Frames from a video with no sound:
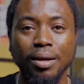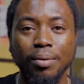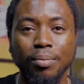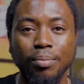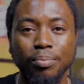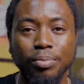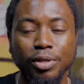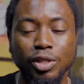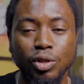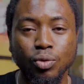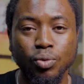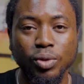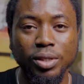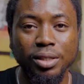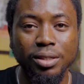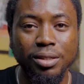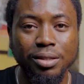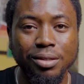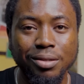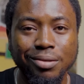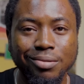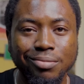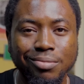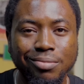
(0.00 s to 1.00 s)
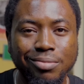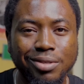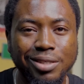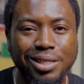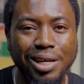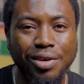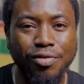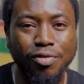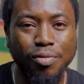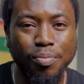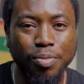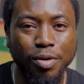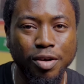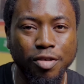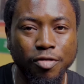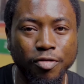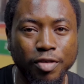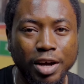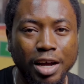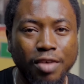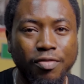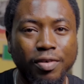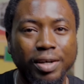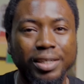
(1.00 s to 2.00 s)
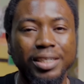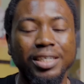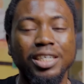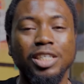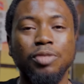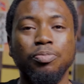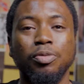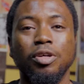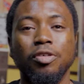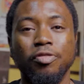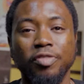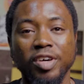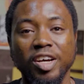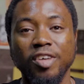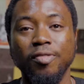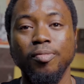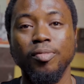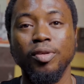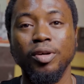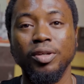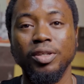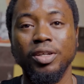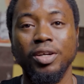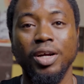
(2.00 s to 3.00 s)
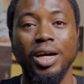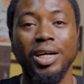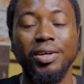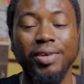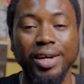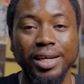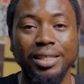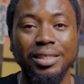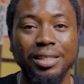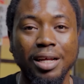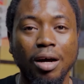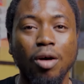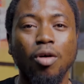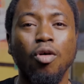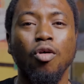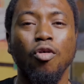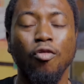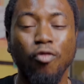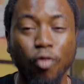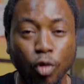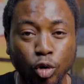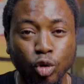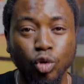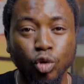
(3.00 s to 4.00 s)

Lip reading: between 7.5 and 8.5 million naira right now for